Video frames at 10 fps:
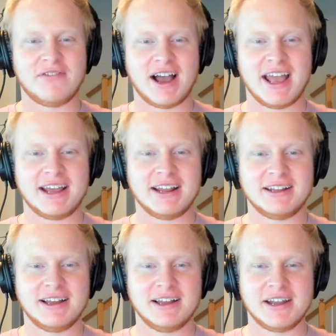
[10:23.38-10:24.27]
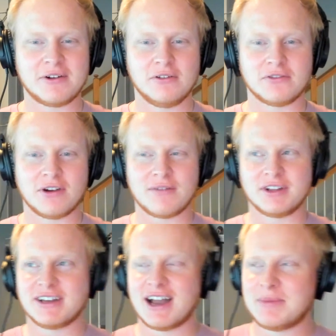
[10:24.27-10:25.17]
if I had a nickel for
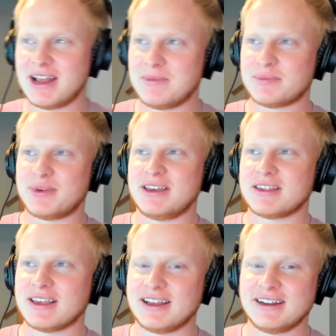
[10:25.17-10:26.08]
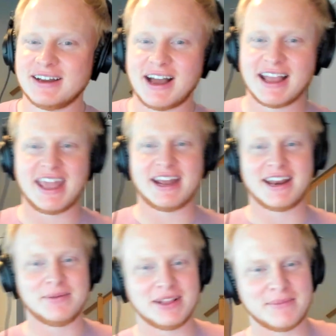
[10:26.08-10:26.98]
every time an MSP said, I can't
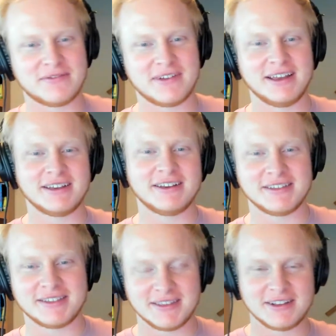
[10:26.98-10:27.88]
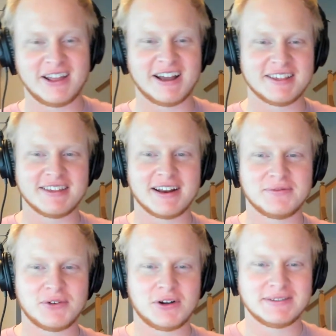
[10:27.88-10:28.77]
enable MFA because the client's not
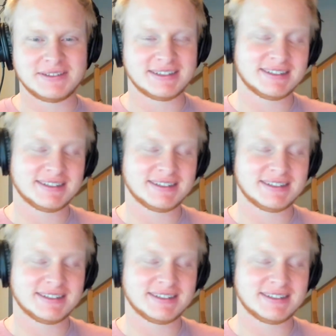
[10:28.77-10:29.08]
involved.